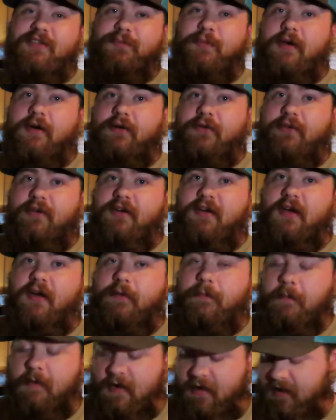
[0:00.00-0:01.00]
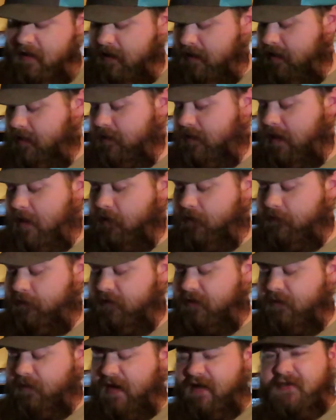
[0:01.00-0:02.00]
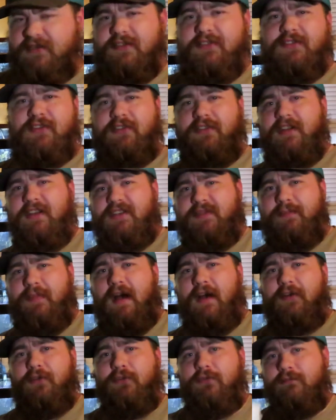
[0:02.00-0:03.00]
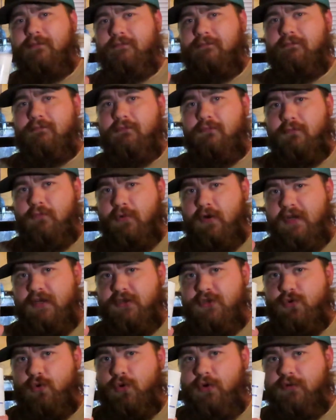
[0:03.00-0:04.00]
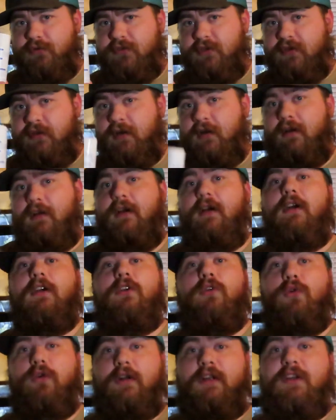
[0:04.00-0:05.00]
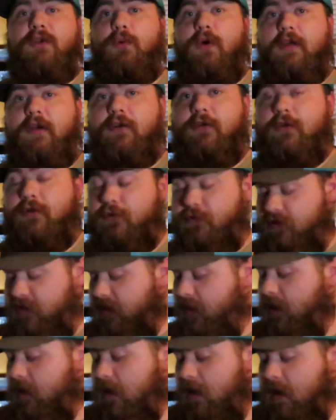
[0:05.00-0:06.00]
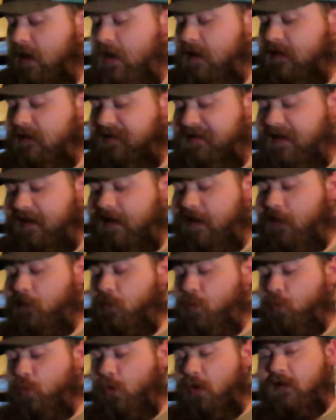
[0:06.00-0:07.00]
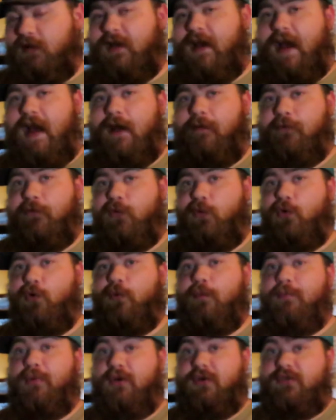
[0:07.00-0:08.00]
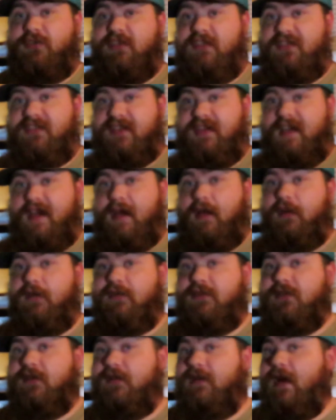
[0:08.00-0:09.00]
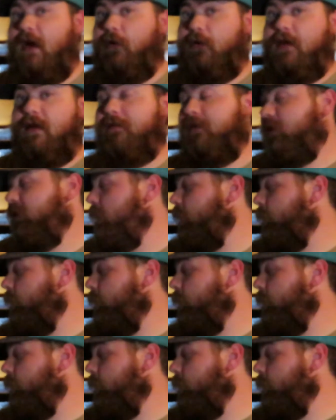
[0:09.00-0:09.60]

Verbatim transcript: is better than none. Now, the directions on this bottle, read yours according to what you're using, say one capful per 60 gallons. Now, even